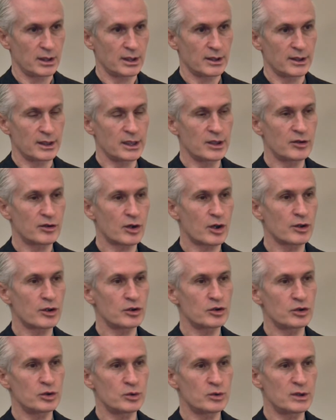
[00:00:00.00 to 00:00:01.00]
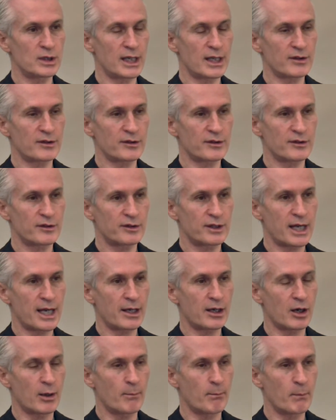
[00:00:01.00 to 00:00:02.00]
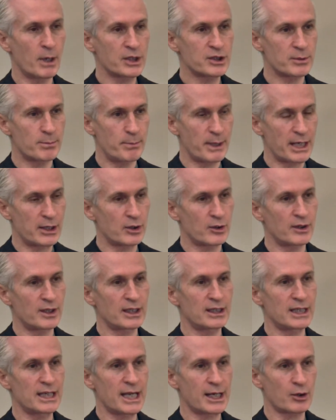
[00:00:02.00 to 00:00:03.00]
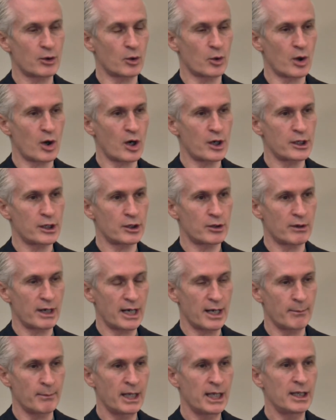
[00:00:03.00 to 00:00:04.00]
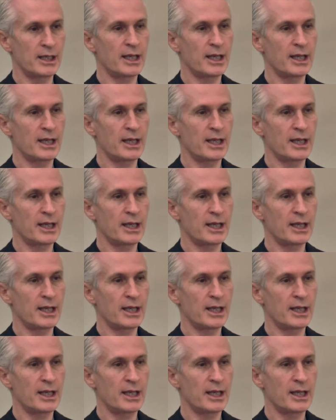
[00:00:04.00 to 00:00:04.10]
These are the two tests that are much better than the echocardiogram